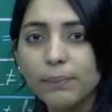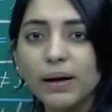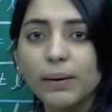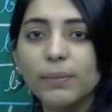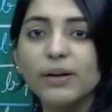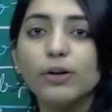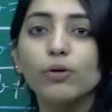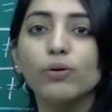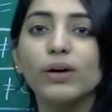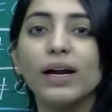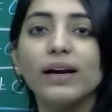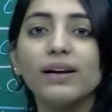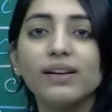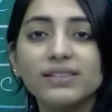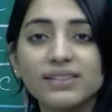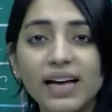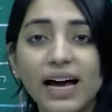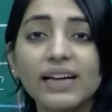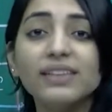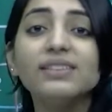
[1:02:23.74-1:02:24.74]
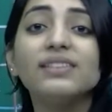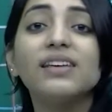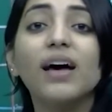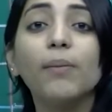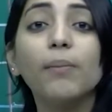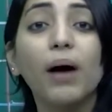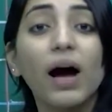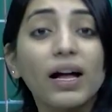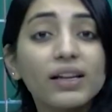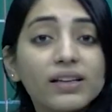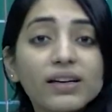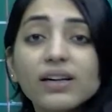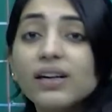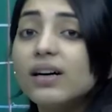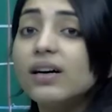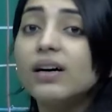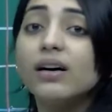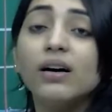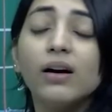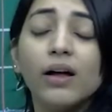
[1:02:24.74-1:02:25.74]
Maybe you can design some
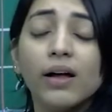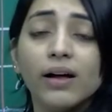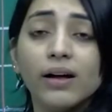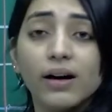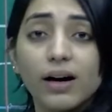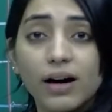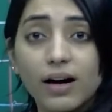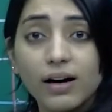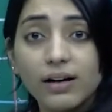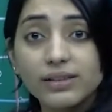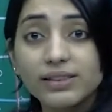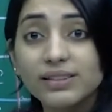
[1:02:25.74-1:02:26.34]
other uh,